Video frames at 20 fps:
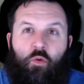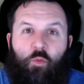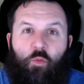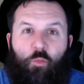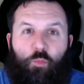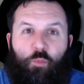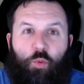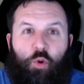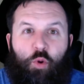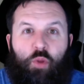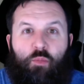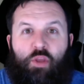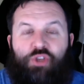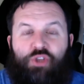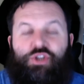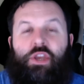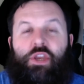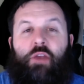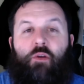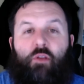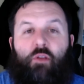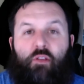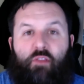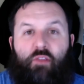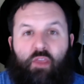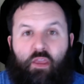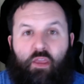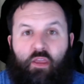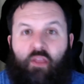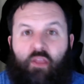pretty much
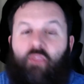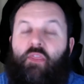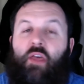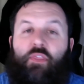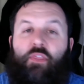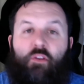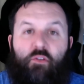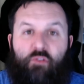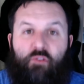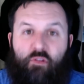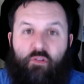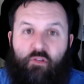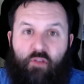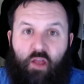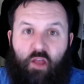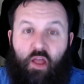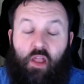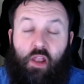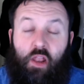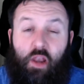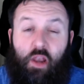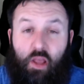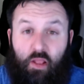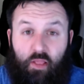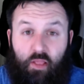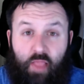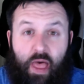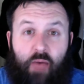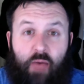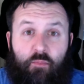guaranteed that there's an
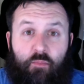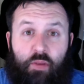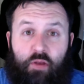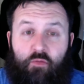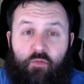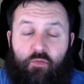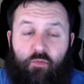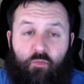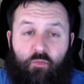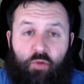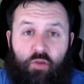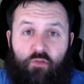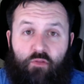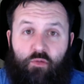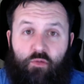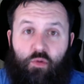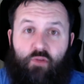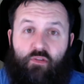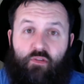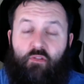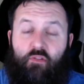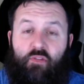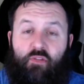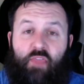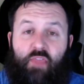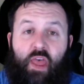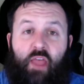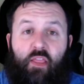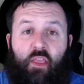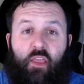allotment of resources,
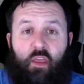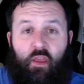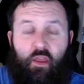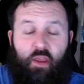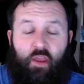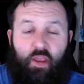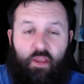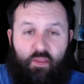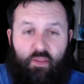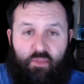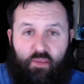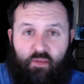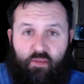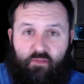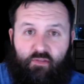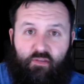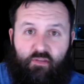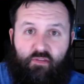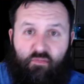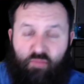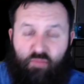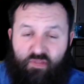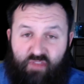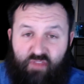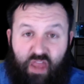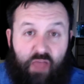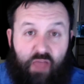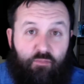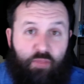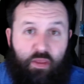that the system is
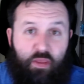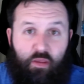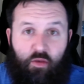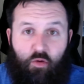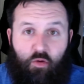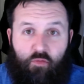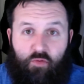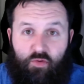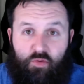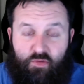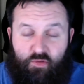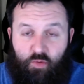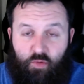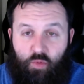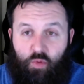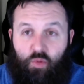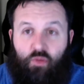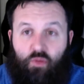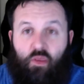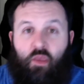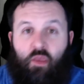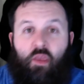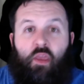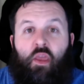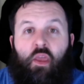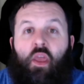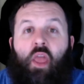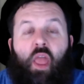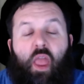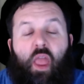not being oversold,
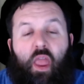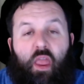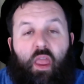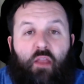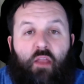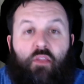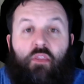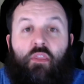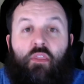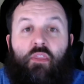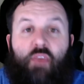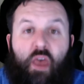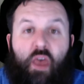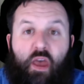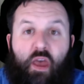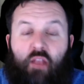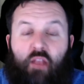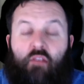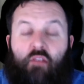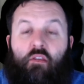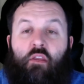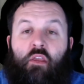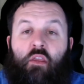and that